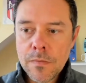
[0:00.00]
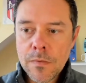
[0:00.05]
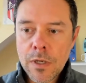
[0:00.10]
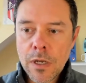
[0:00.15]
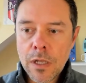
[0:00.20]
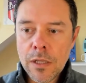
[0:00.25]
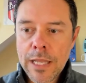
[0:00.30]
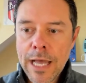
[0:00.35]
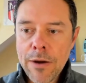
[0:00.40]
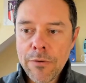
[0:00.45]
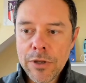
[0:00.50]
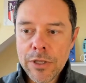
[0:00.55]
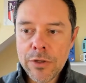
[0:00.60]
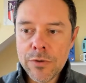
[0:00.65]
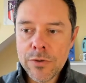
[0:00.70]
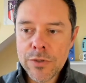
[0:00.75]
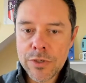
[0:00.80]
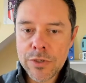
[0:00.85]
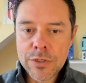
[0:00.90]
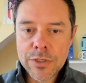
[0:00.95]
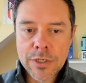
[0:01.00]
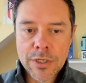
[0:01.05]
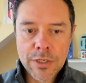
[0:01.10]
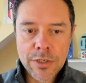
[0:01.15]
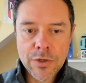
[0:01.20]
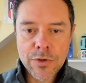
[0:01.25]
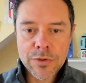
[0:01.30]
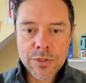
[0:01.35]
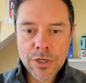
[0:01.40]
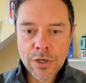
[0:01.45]
allowing users to
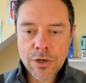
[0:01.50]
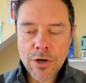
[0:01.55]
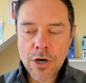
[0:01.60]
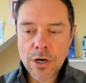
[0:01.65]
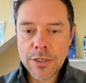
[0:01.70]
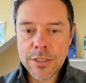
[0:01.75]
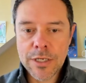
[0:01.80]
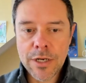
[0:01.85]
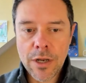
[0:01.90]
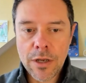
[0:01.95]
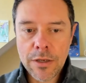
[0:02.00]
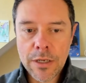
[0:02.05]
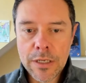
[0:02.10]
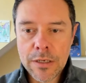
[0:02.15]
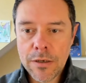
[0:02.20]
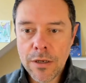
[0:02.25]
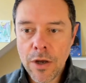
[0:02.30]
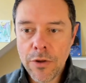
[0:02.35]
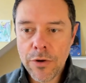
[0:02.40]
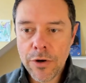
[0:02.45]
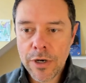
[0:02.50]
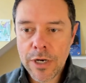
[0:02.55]
use their cards in other